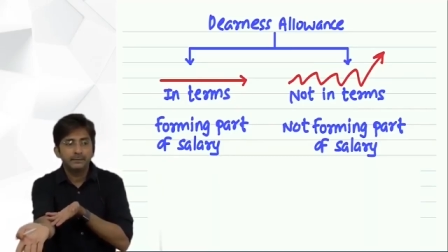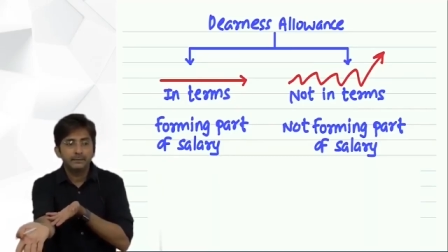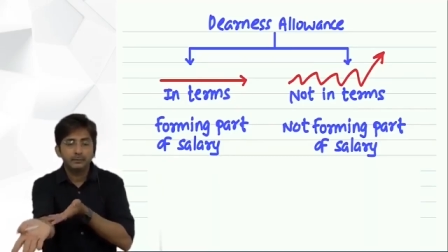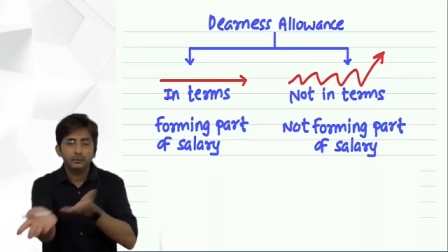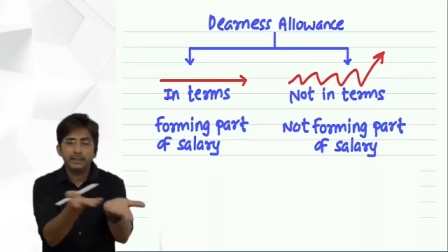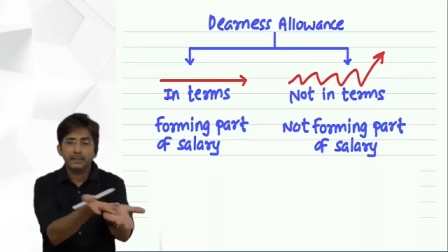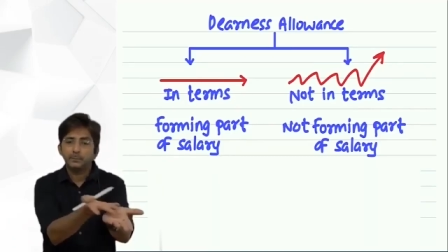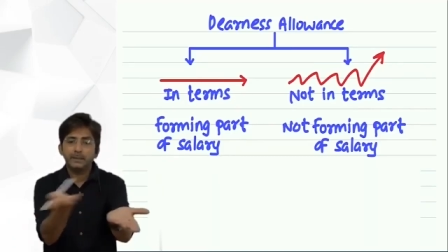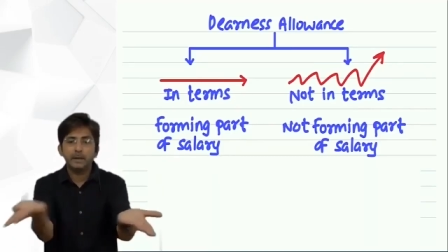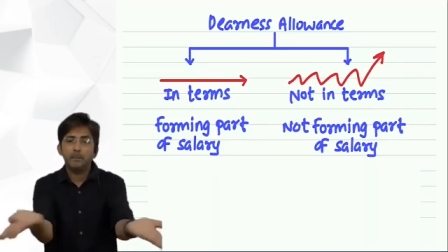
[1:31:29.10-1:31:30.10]
So it has
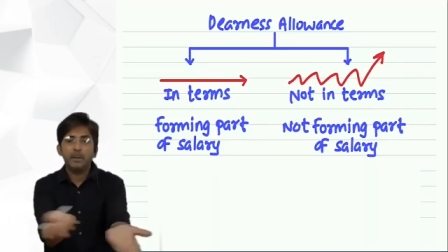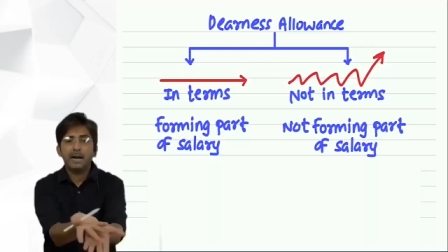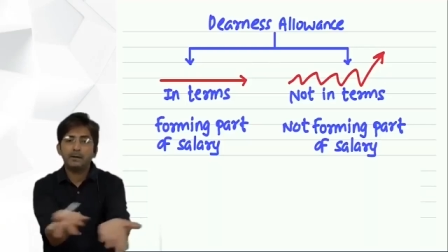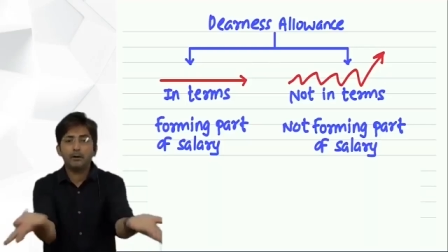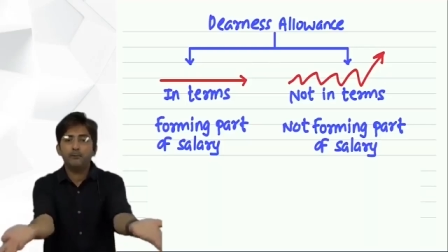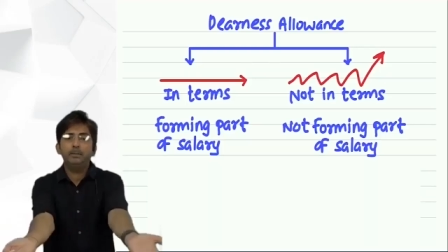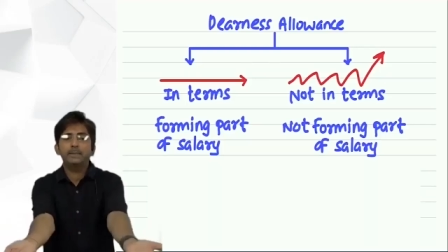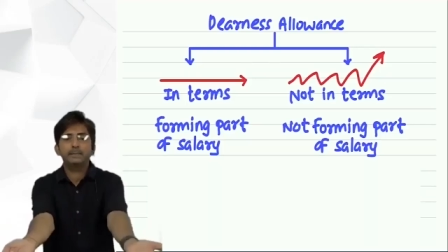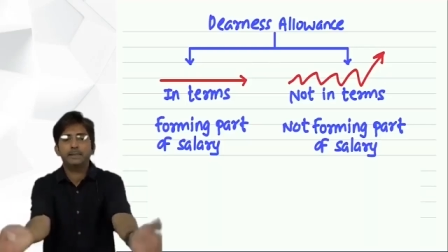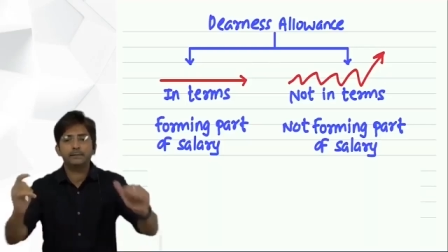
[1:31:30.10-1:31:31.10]
become part of
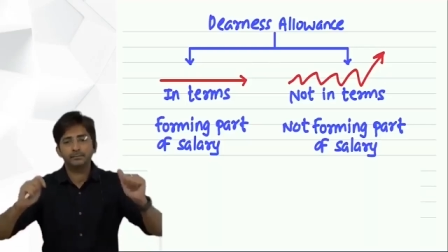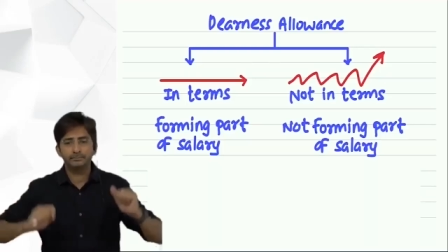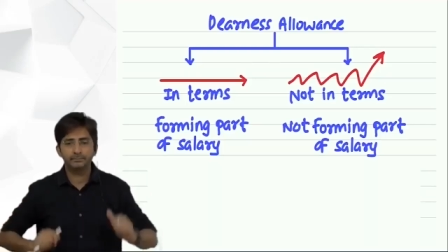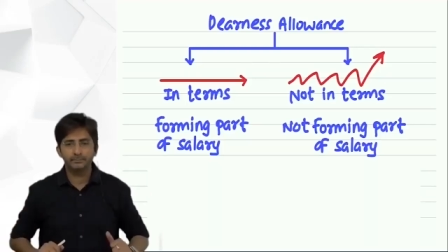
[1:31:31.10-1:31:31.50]
basic.